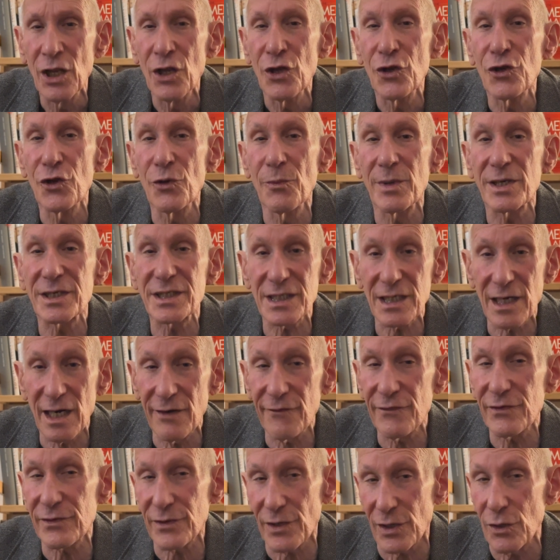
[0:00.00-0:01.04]
you must
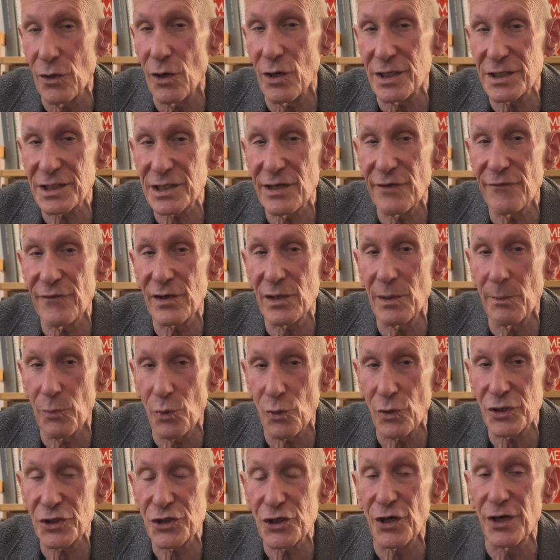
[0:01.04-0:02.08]
cover the cost of an
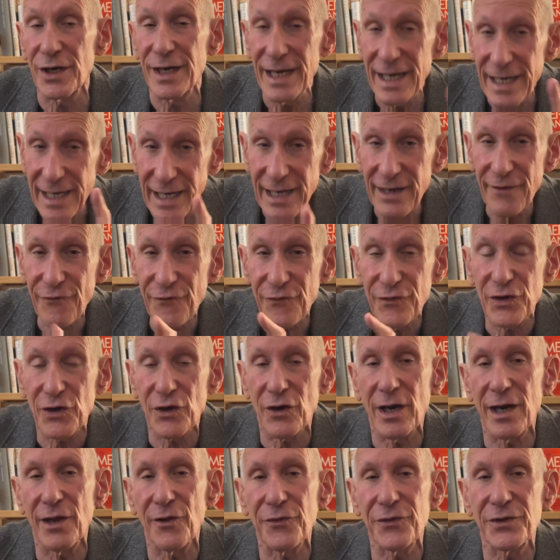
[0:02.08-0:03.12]
abortion if your
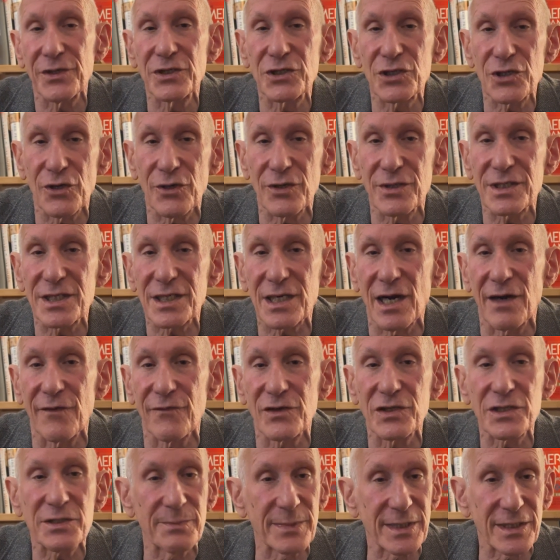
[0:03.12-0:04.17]
health insurance
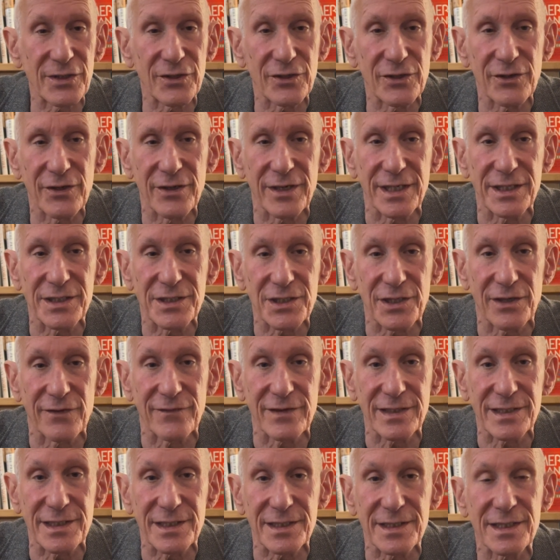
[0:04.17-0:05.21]
covers maternity
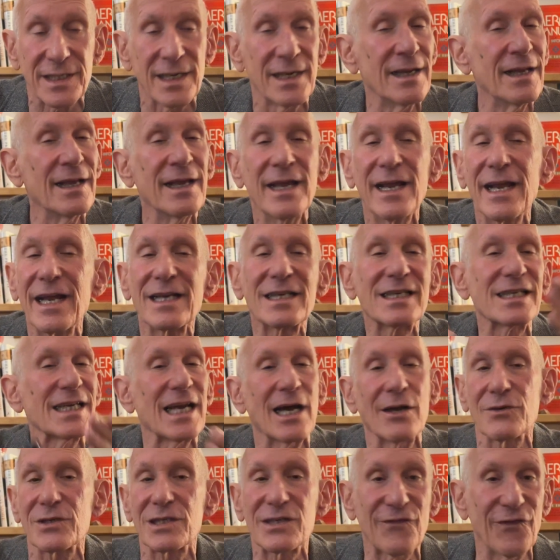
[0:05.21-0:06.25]
services. It
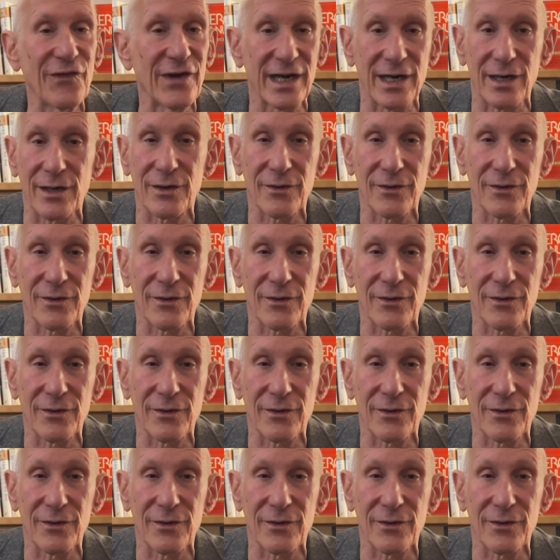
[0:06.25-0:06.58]
sounds fair,